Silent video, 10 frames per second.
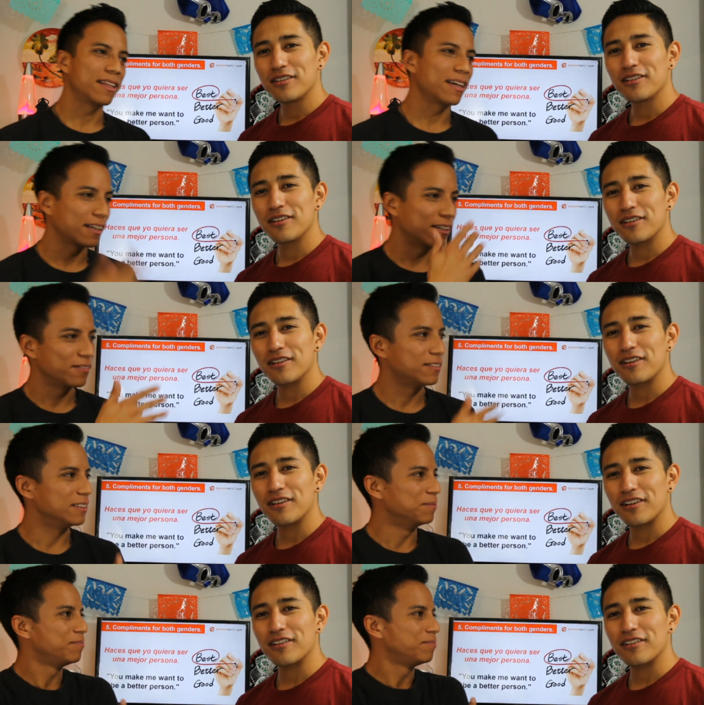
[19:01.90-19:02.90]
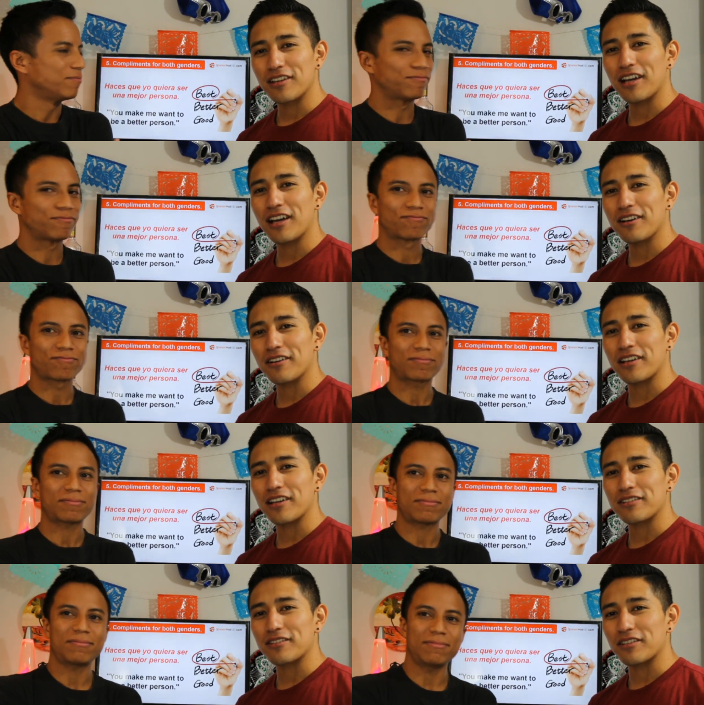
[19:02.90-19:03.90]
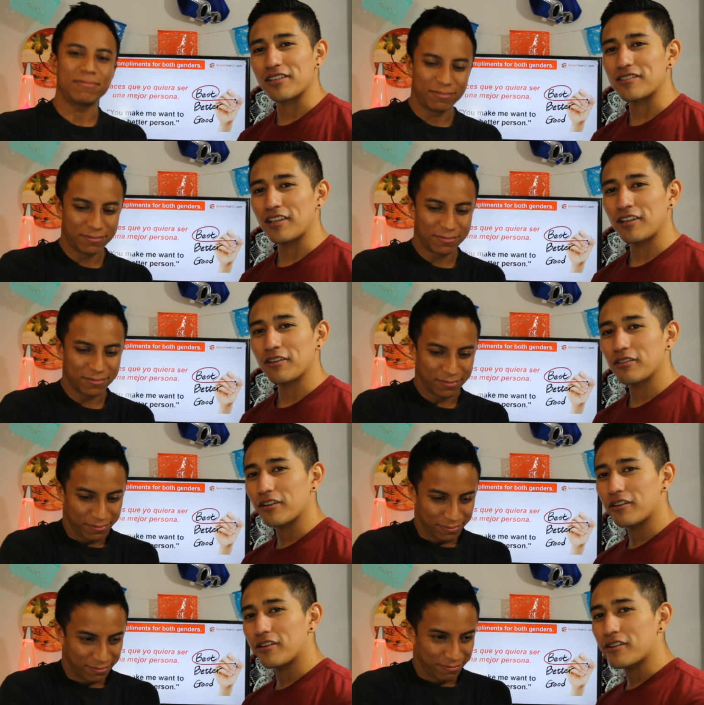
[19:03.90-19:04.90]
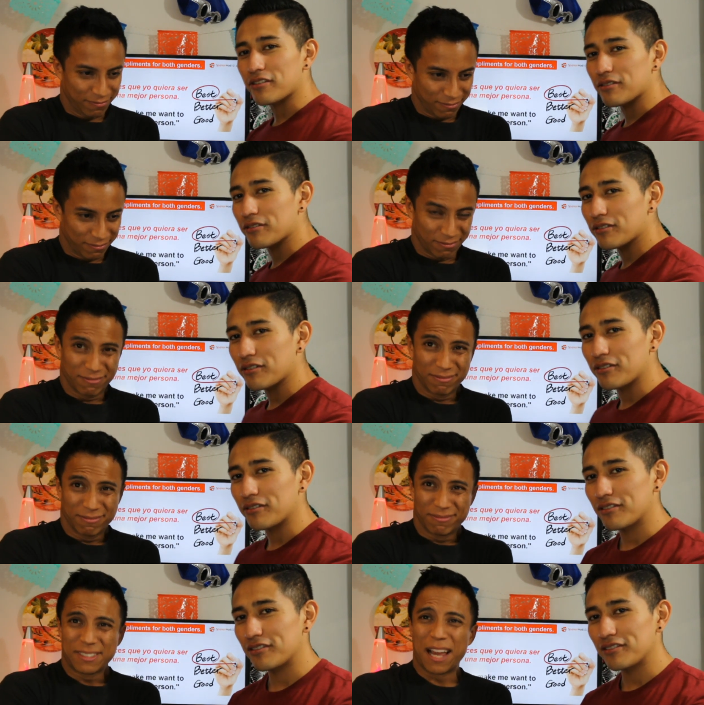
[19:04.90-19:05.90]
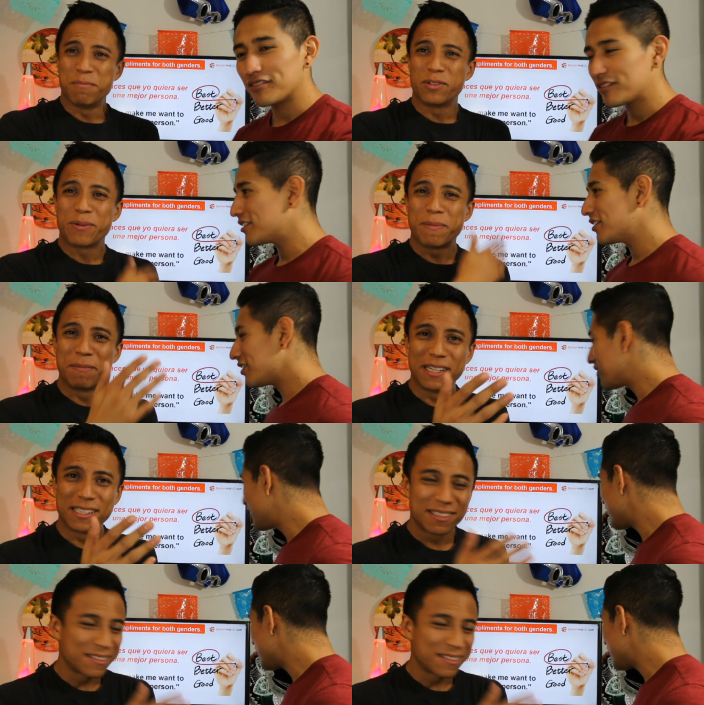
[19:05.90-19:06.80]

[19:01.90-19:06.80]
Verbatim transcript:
Speaker 1: a girlfriend. Yeah. Okay. So she's single, girl. So
Speaker 2: I'm doing my best.